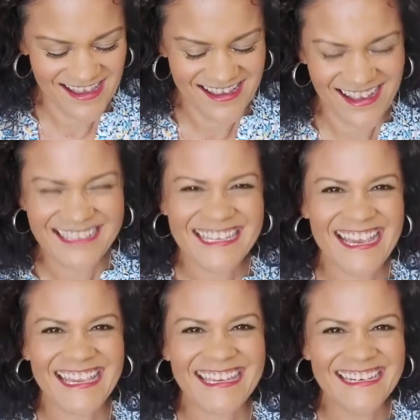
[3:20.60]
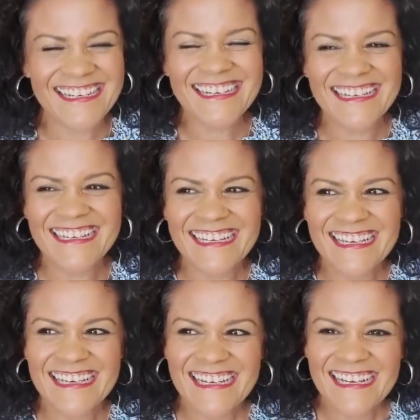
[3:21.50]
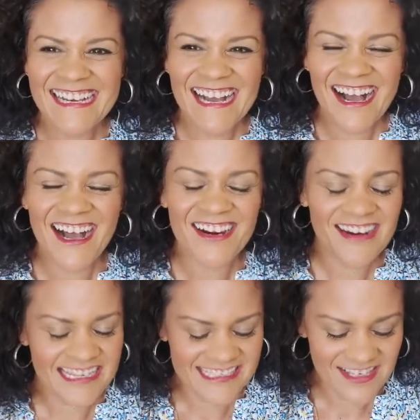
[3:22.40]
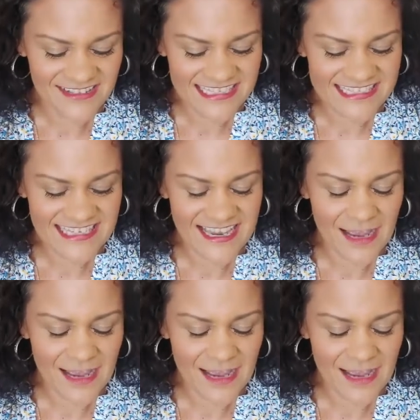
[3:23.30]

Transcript: I'll take it. All right, so let's see.